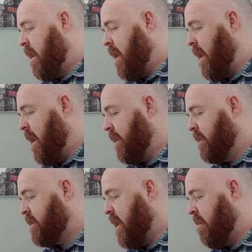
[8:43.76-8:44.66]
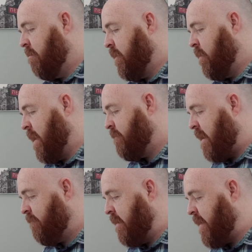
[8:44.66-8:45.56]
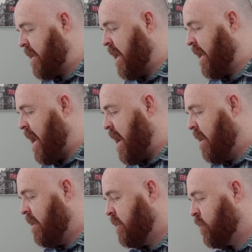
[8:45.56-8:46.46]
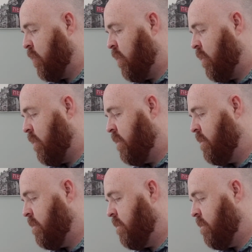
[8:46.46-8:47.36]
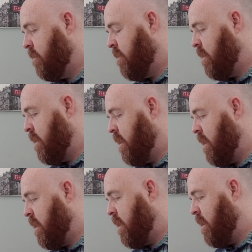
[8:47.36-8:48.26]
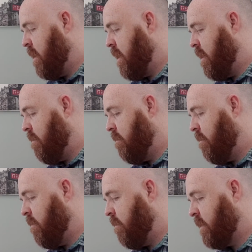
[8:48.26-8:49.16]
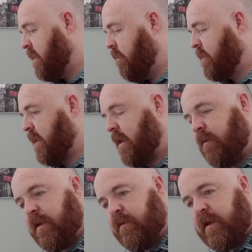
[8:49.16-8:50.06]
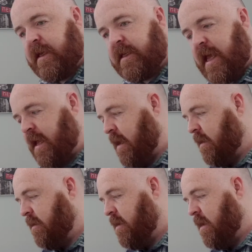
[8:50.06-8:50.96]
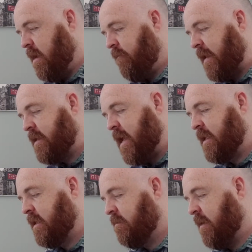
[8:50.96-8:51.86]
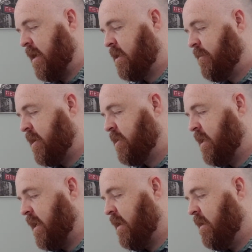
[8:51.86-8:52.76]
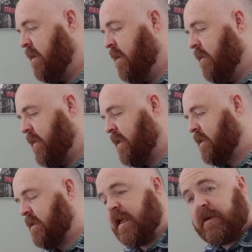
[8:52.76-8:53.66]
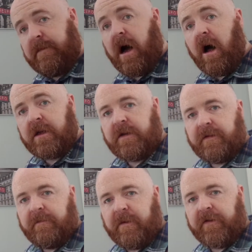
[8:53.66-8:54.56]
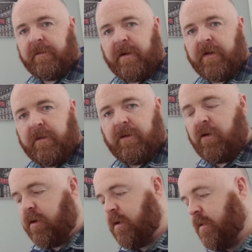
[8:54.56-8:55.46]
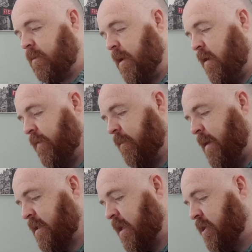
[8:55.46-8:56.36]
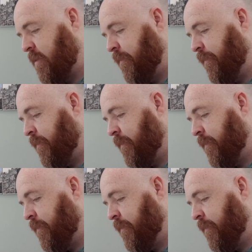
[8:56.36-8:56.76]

And um, but then when I read, reread it again and saw um, what it what it what, what he's saying, it resonated to me, especially this this part of the of the of the of the, of the passage.